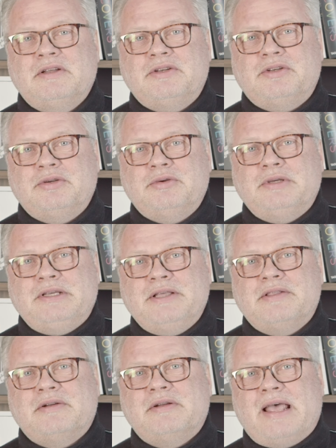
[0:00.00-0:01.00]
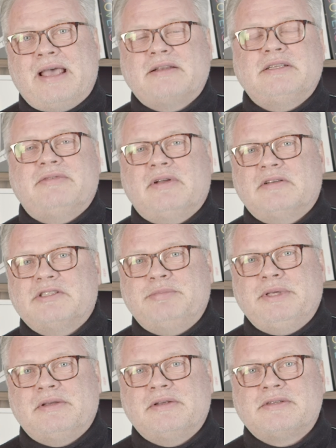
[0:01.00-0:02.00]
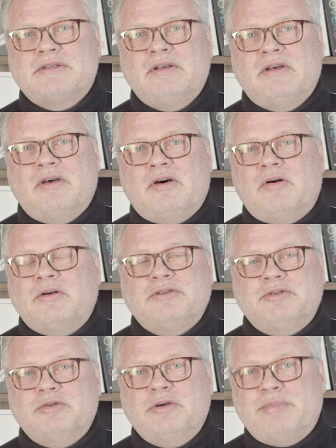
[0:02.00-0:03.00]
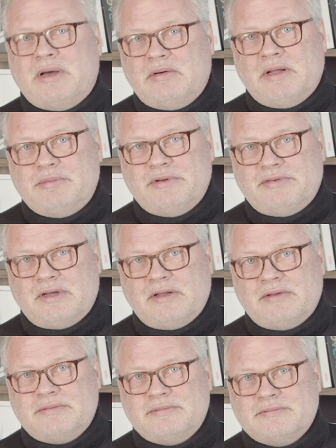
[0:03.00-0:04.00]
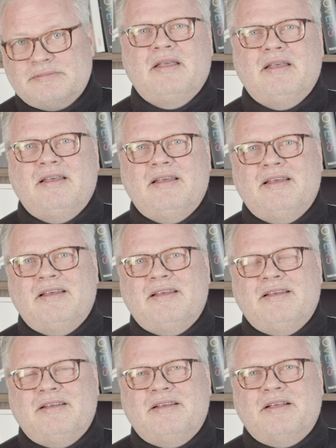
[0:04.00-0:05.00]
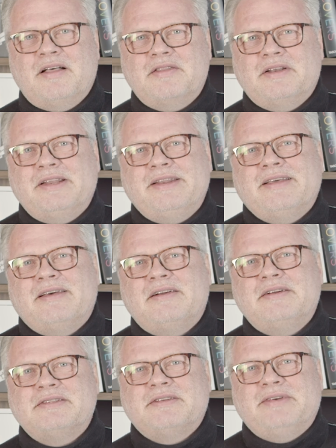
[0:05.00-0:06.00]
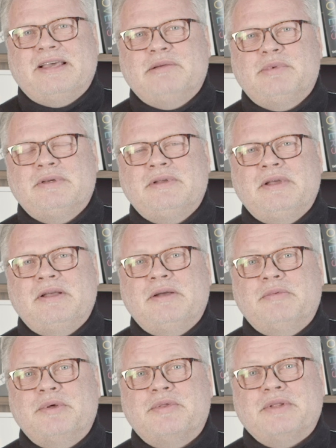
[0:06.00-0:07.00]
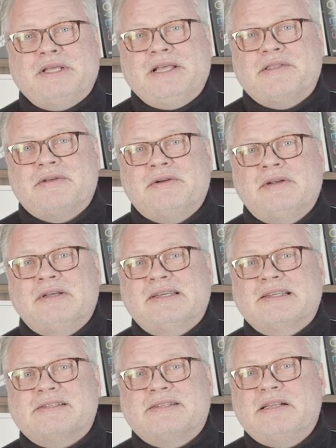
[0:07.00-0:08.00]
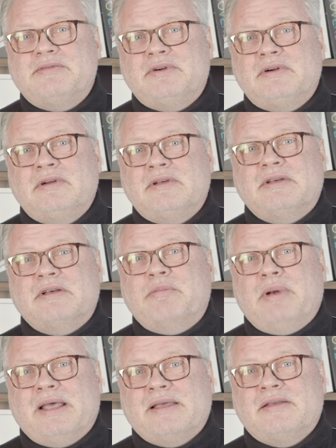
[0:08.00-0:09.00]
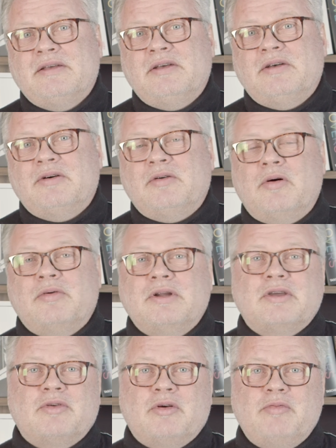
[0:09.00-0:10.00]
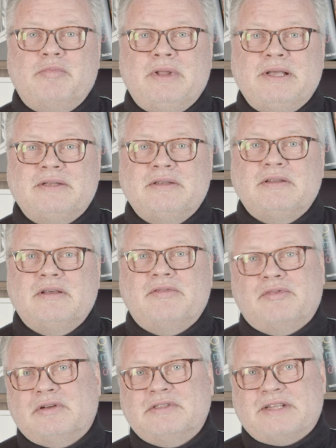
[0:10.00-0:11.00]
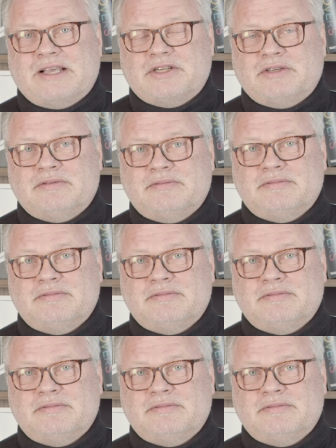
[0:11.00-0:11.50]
to either active loudspeakers or to a power amplifier. The linear is available with either a silver, a black or a chrome-plated front section.